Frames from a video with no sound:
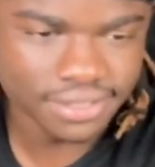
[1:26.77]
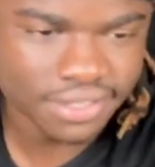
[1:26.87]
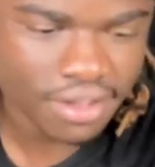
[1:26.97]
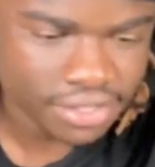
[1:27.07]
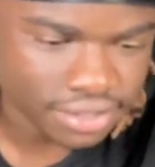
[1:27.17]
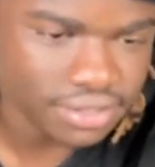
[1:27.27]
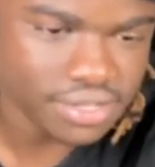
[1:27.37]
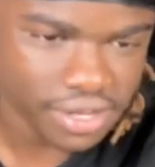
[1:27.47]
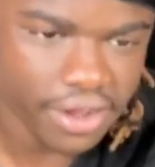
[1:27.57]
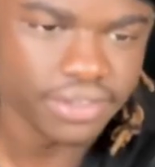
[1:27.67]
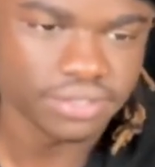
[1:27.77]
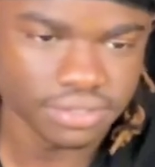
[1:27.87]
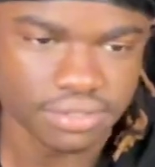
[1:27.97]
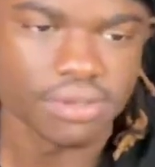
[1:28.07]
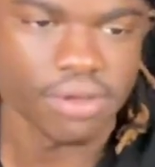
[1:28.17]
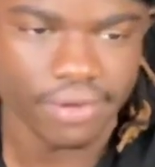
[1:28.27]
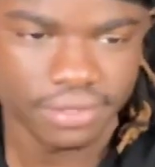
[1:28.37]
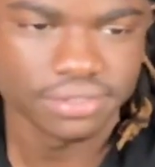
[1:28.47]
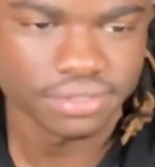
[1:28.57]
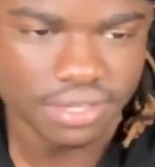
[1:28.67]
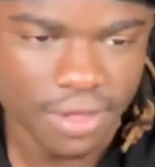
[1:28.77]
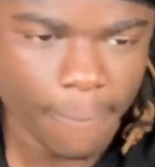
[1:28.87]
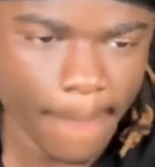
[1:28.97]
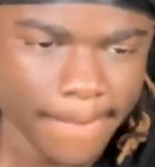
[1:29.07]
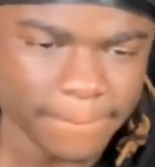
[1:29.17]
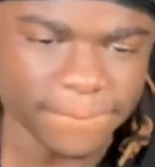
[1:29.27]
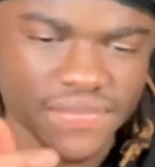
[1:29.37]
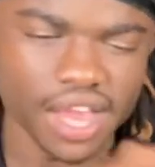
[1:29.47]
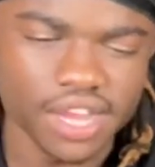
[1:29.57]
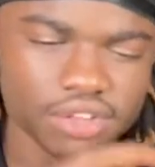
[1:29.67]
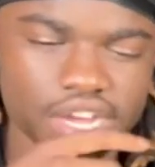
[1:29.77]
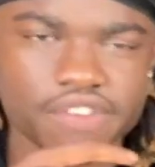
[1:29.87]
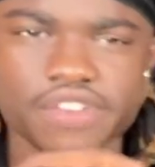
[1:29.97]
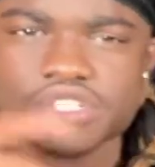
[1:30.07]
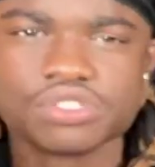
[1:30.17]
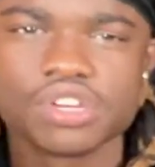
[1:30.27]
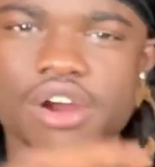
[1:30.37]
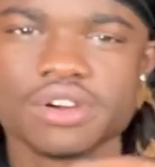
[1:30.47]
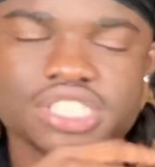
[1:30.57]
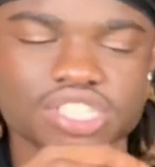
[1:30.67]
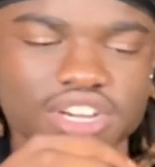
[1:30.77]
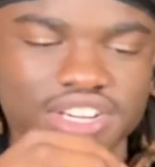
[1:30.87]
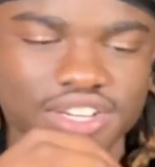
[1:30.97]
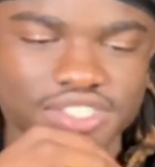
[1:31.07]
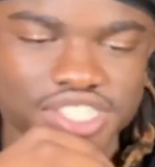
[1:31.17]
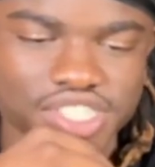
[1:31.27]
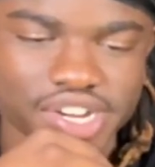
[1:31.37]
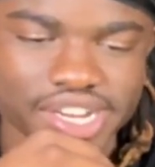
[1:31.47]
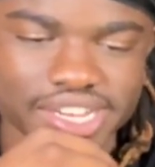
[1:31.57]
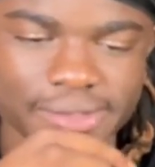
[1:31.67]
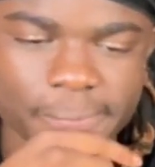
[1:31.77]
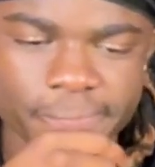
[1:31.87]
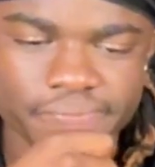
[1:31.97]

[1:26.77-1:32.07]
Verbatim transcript: Back against the wall, no, I won't break a fall. I ain't gonna lie, the visuals already starting off straight.